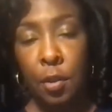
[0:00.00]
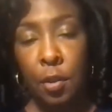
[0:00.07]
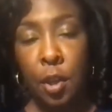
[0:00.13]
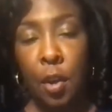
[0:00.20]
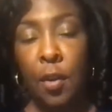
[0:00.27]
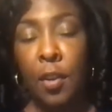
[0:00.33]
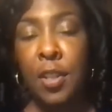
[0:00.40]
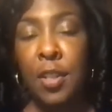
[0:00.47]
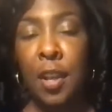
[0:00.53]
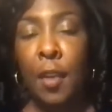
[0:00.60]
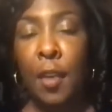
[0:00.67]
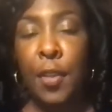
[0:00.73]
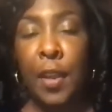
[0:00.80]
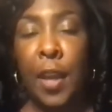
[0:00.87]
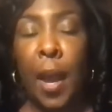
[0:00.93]
It's
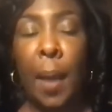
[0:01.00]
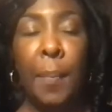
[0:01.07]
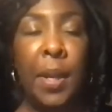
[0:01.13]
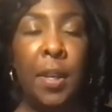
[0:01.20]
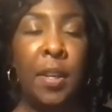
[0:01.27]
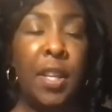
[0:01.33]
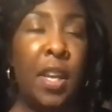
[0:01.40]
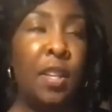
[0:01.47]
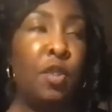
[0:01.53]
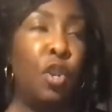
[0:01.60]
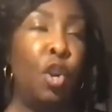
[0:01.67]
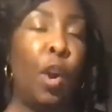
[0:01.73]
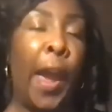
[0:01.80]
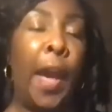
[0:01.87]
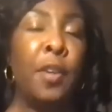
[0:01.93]
nothing. I mean,
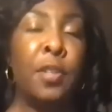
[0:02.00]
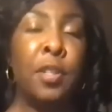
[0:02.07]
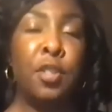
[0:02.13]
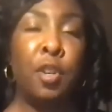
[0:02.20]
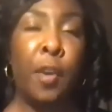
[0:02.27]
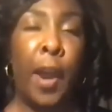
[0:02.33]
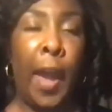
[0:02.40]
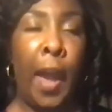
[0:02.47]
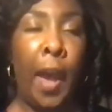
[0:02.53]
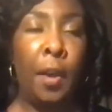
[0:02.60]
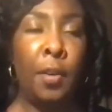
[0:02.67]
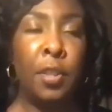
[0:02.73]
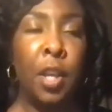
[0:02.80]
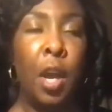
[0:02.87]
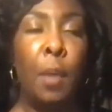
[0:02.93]
your house is your
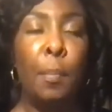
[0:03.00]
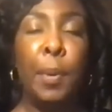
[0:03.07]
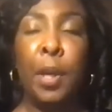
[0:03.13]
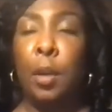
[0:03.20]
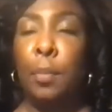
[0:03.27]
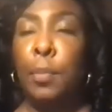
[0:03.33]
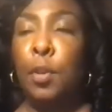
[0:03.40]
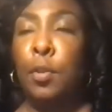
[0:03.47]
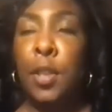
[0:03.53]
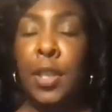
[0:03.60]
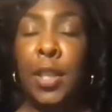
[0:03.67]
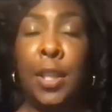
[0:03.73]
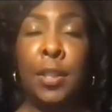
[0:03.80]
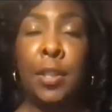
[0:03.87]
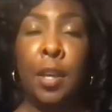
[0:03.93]
house, but
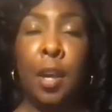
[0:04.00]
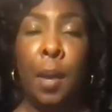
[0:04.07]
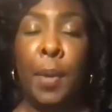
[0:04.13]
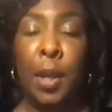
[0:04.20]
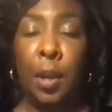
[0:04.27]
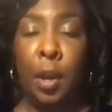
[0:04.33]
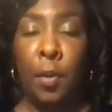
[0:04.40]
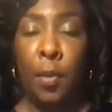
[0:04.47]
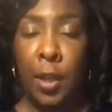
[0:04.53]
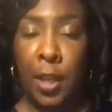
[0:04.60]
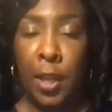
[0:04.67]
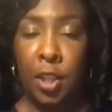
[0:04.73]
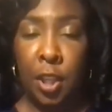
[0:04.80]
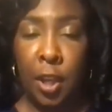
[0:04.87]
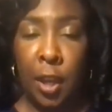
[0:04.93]
communities come and go and
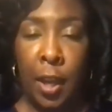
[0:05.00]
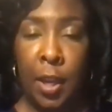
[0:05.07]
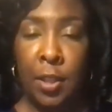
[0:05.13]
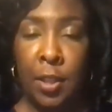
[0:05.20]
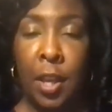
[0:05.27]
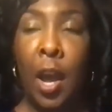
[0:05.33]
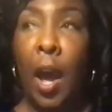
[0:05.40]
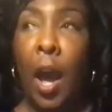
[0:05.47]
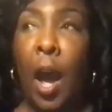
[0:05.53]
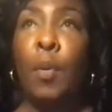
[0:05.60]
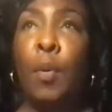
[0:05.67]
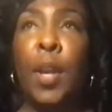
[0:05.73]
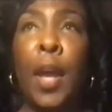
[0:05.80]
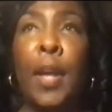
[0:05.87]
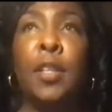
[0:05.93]
they change. I
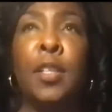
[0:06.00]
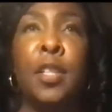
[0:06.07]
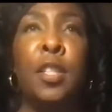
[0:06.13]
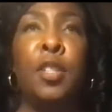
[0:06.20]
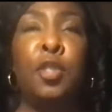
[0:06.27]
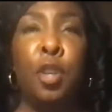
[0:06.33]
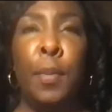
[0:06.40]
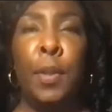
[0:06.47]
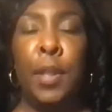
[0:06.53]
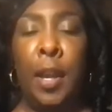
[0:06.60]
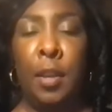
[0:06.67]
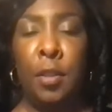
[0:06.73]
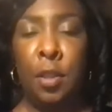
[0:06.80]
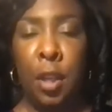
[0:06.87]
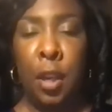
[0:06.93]
would like to see
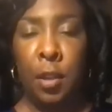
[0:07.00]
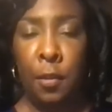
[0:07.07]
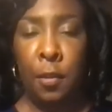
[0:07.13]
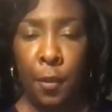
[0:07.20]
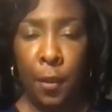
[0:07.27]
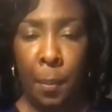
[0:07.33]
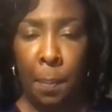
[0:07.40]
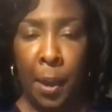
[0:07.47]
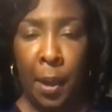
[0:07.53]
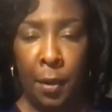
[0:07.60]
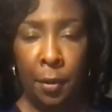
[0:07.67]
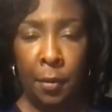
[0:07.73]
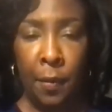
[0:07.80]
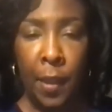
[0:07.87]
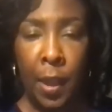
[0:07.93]
Germantown change for the
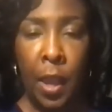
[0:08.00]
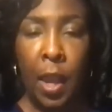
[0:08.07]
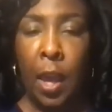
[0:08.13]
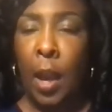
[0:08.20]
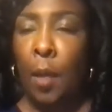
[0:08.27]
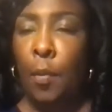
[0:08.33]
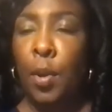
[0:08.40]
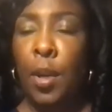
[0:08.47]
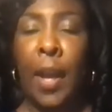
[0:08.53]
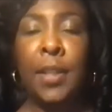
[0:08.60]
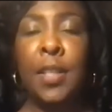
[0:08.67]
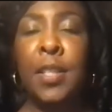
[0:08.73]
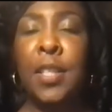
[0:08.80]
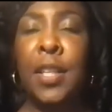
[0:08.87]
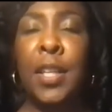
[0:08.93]
better. And I would
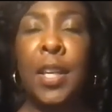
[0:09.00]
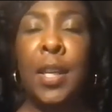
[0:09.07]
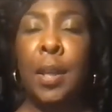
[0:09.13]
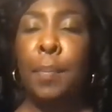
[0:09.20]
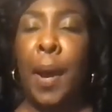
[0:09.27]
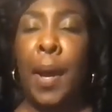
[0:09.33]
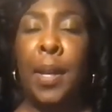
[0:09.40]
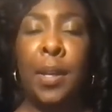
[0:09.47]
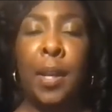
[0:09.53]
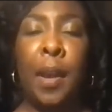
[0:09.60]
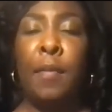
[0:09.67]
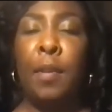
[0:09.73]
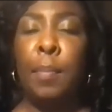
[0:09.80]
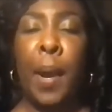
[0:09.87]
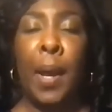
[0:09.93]
like to see anybody and
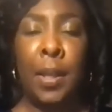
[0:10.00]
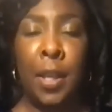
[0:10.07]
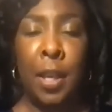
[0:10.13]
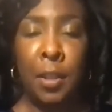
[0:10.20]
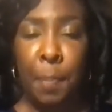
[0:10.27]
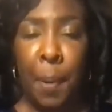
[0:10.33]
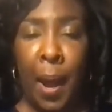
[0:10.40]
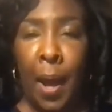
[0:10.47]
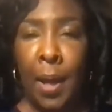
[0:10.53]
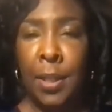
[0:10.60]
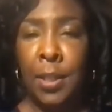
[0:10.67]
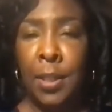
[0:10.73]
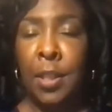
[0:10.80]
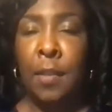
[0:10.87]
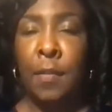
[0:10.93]
everybody that's
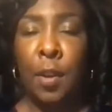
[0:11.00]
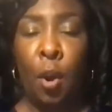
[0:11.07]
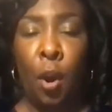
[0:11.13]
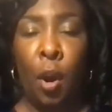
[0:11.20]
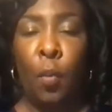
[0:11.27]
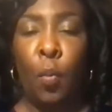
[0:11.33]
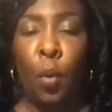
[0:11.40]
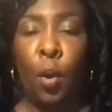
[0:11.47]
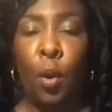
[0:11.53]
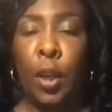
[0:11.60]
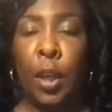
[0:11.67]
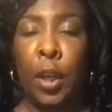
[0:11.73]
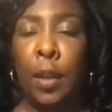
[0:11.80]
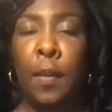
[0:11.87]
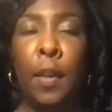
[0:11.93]
positive and
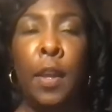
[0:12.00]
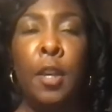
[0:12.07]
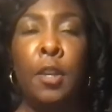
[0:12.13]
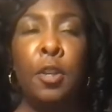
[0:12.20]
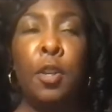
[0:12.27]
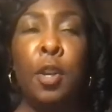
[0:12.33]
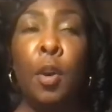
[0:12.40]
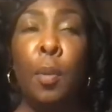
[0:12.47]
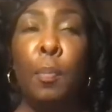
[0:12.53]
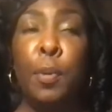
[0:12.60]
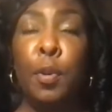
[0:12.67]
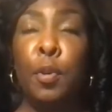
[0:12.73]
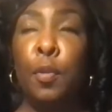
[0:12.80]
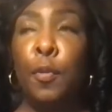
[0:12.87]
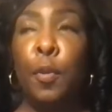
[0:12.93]
hardworking, and
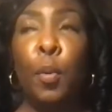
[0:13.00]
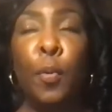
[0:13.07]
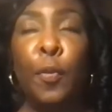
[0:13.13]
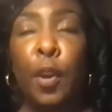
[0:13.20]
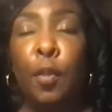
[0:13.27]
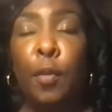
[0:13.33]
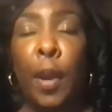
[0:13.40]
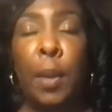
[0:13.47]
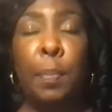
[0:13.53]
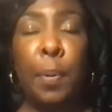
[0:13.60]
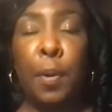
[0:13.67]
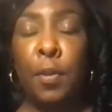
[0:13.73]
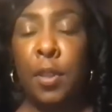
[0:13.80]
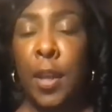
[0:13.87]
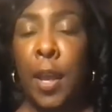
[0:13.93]
beautiful with a great
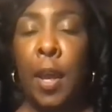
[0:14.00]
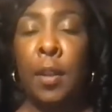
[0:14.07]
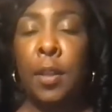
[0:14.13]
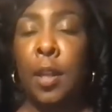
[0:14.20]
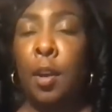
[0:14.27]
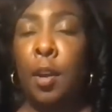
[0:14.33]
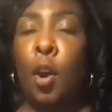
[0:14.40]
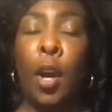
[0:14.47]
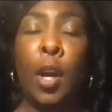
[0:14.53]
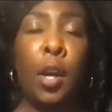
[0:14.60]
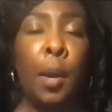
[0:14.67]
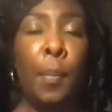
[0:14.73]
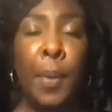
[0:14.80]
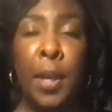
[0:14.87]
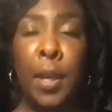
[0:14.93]
personality and heart
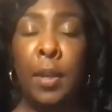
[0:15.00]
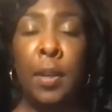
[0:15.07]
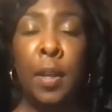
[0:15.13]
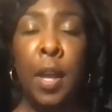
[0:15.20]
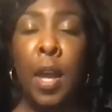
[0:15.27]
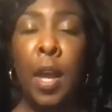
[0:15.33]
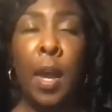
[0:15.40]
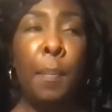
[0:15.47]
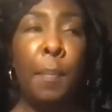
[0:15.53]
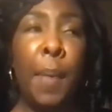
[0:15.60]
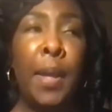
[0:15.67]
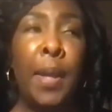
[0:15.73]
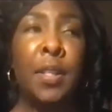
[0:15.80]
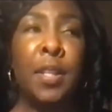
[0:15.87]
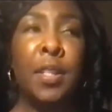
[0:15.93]
come in and
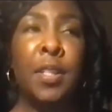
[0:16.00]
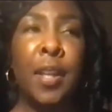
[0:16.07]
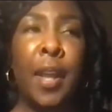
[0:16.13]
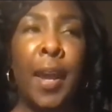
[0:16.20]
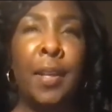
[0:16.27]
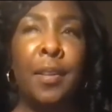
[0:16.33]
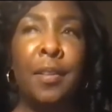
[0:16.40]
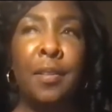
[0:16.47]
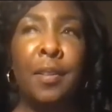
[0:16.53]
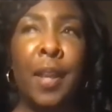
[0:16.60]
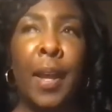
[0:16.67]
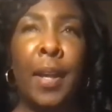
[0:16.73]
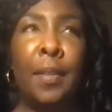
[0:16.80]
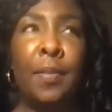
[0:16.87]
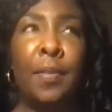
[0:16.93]
make this like
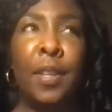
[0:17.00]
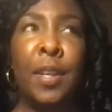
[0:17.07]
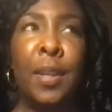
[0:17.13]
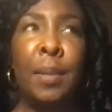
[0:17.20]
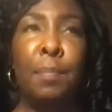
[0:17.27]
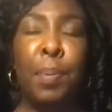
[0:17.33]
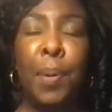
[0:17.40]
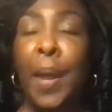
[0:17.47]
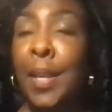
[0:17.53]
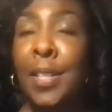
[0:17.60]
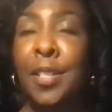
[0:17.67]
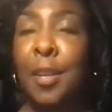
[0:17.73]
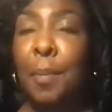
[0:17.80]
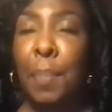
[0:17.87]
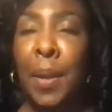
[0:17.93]
the
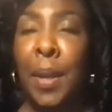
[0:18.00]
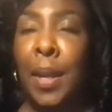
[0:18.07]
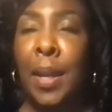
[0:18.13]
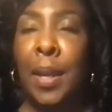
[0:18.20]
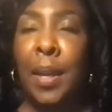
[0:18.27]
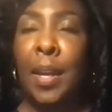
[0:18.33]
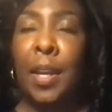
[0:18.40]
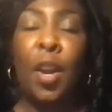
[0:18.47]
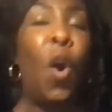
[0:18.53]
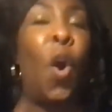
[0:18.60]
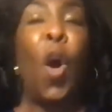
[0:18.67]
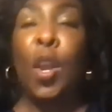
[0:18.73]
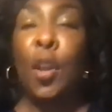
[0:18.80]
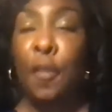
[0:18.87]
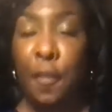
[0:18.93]
place to be in
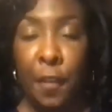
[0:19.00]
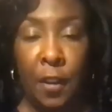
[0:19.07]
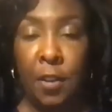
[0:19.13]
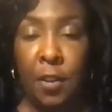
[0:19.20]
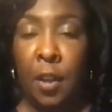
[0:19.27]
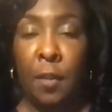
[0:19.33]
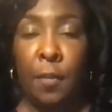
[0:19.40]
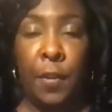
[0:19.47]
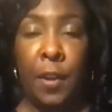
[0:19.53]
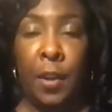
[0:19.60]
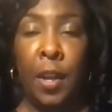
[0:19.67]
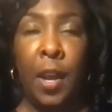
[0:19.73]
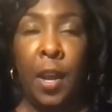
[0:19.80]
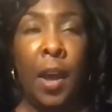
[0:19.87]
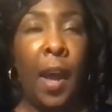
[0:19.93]
all of
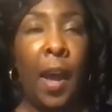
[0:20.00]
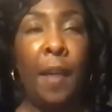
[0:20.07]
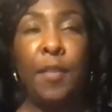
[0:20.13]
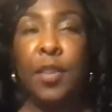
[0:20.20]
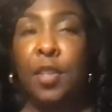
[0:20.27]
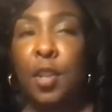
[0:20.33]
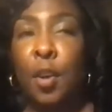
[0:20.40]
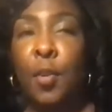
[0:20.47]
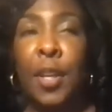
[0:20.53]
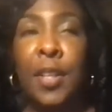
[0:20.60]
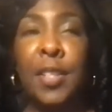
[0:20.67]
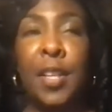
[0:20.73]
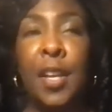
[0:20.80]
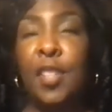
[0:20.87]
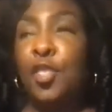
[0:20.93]
Philadelphia. I have a
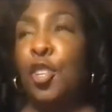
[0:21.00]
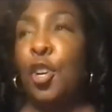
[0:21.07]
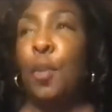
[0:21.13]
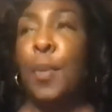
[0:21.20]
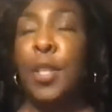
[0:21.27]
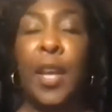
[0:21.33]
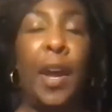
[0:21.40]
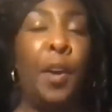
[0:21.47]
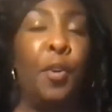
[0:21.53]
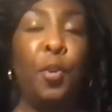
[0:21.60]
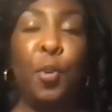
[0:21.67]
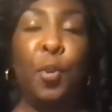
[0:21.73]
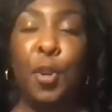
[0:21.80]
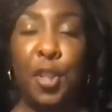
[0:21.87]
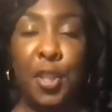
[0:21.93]
slogan, say Germantown
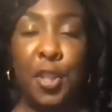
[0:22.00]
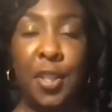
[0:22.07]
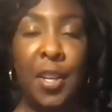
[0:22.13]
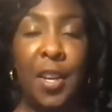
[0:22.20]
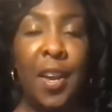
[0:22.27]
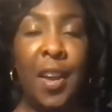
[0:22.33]
Gorgeous.